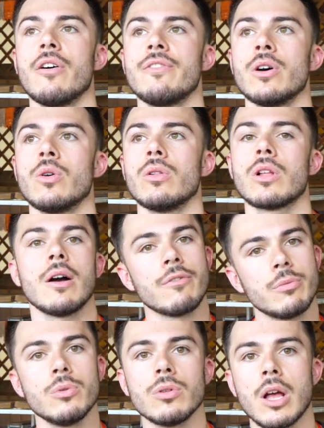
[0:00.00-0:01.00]
feel
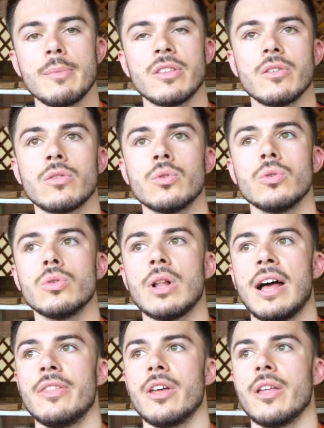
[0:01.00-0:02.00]
comfortable coming to school
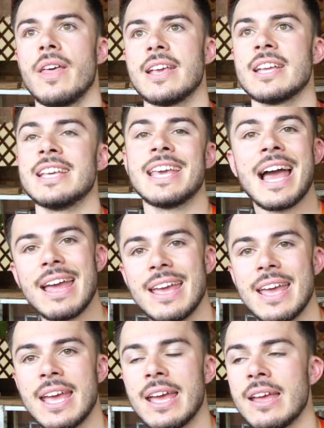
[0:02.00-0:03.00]
and that they can get
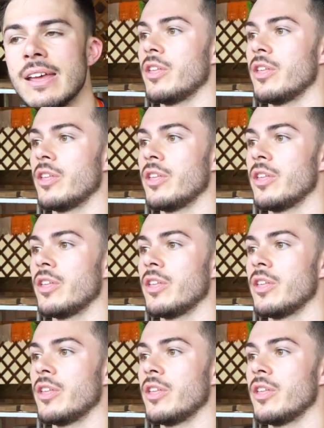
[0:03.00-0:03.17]
here,